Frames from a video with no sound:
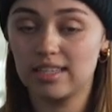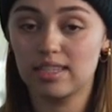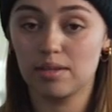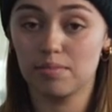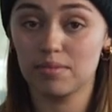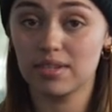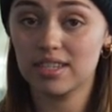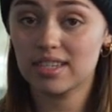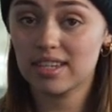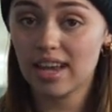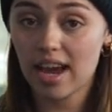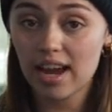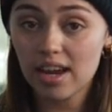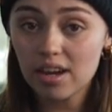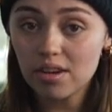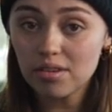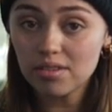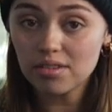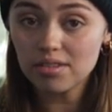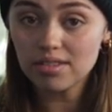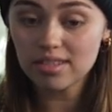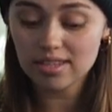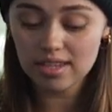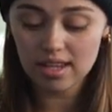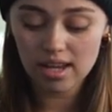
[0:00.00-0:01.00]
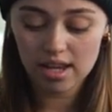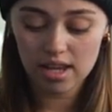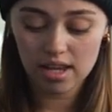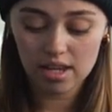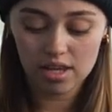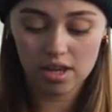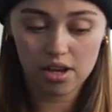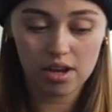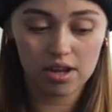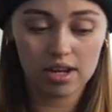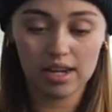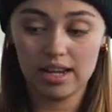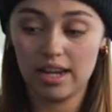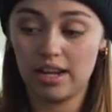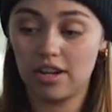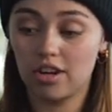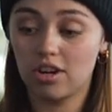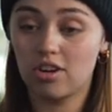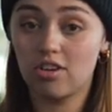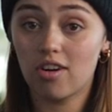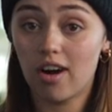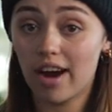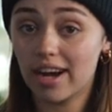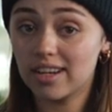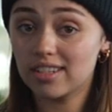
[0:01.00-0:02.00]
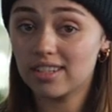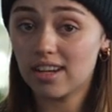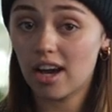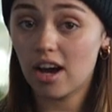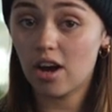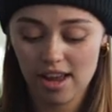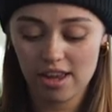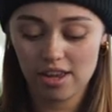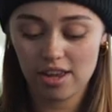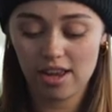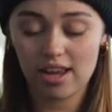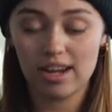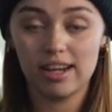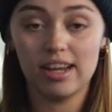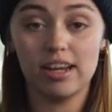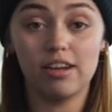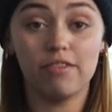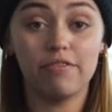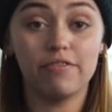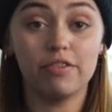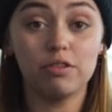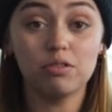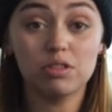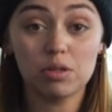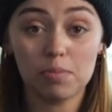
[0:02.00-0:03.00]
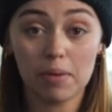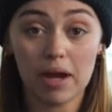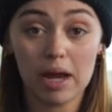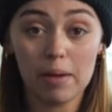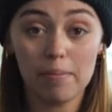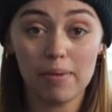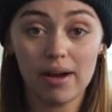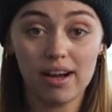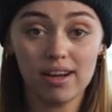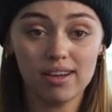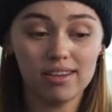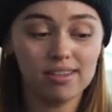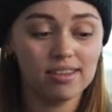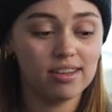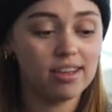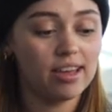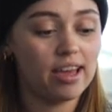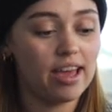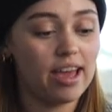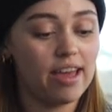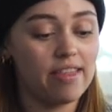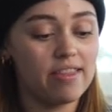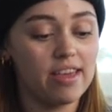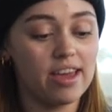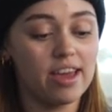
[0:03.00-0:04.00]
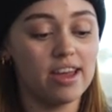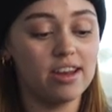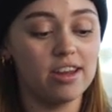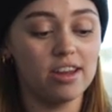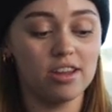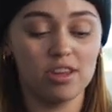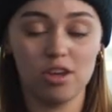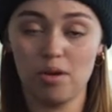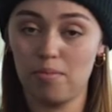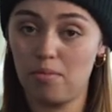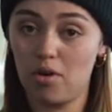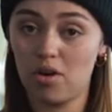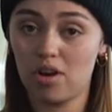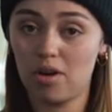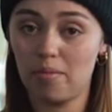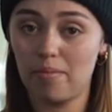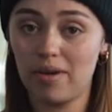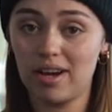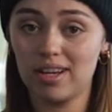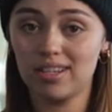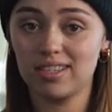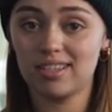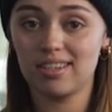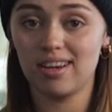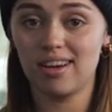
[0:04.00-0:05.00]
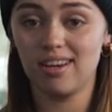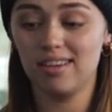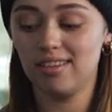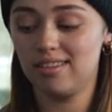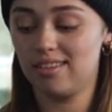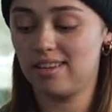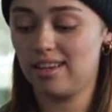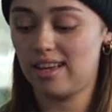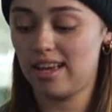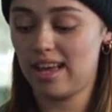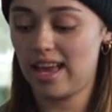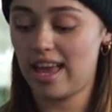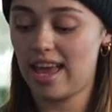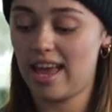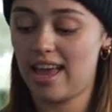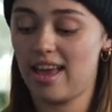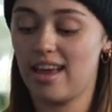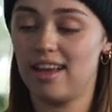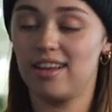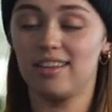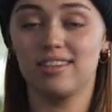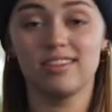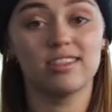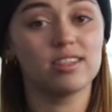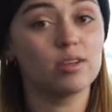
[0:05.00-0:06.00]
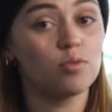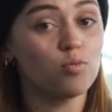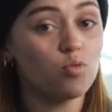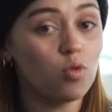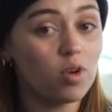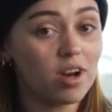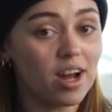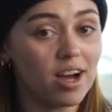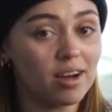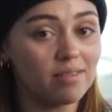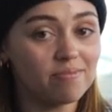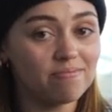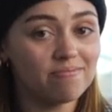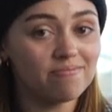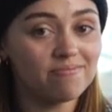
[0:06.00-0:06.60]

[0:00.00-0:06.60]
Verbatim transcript: some scales, you're gonna need a grinder, you're gonna need a filter paper, and then your Moccamaster, and some water.